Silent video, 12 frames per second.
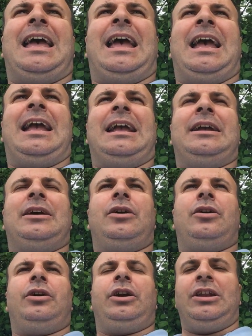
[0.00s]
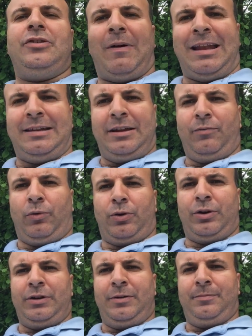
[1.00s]
a invented
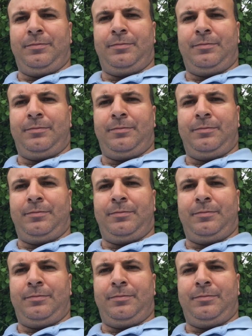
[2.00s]
word